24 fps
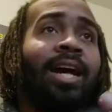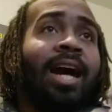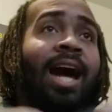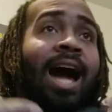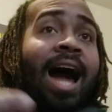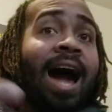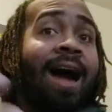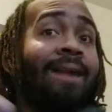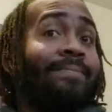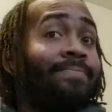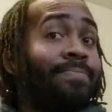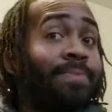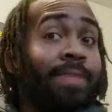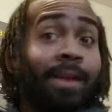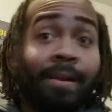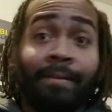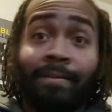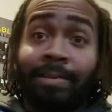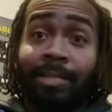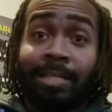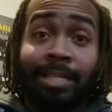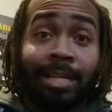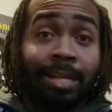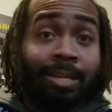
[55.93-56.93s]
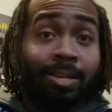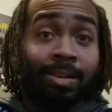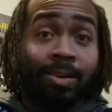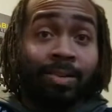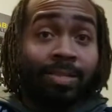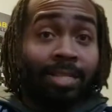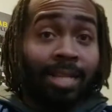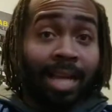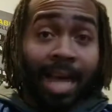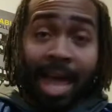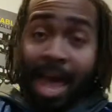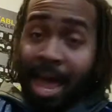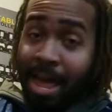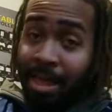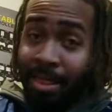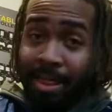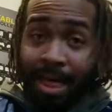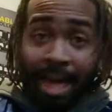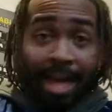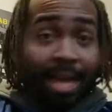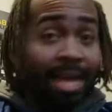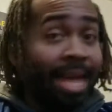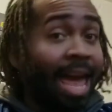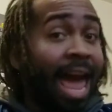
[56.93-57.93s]
I've never seen those
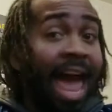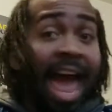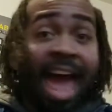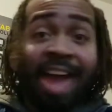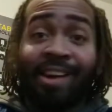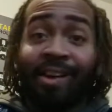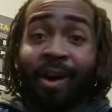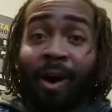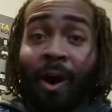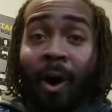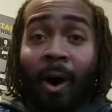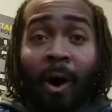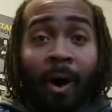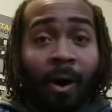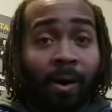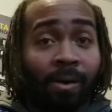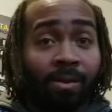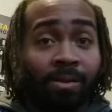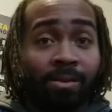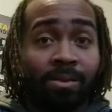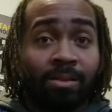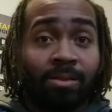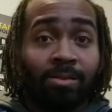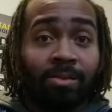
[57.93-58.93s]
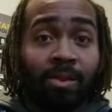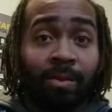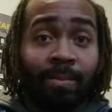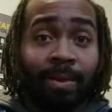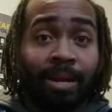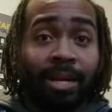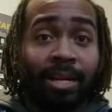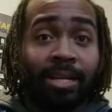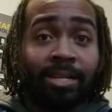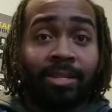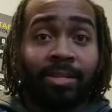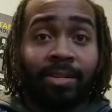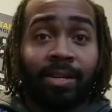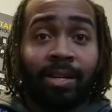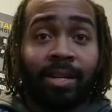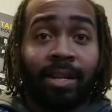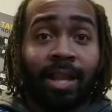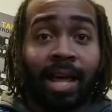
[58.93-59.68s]
like at all during my history.